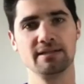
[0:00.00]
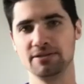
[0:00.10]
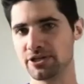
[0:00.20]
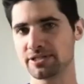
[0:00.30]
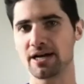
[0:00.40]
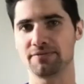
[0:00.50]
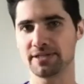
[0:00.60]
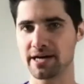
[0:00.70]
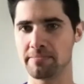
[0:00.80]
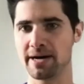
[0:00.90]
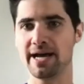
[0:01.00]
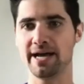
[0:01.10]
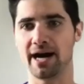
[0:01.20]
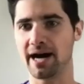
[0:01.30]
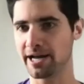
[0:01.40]
just off the top of my
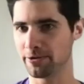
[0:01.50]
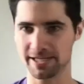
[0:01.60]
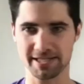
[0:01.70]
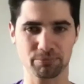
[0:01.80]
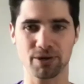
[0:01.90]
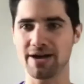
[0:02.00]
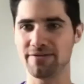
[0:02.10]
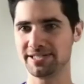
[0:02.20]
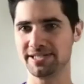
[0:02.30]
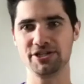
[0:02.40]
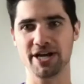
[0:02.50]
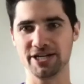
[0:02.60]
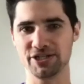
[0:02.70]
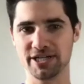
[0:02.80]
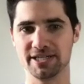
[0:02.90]
head, iOS privacy
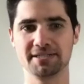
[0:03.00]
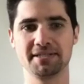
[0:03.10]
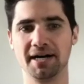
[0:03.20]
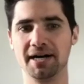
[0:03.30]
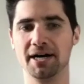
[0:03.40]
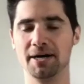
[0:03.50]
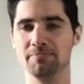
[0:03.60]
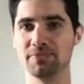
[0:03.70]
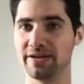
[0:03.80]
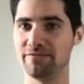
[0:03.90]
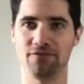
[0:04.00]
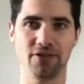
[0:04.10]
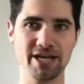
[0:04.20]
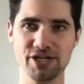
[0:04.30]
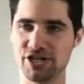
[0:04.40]
changes,
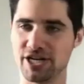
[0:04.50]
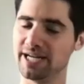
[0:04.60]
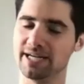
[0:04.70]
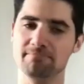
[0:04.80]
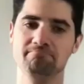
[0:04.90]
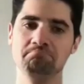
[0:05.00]
inflation,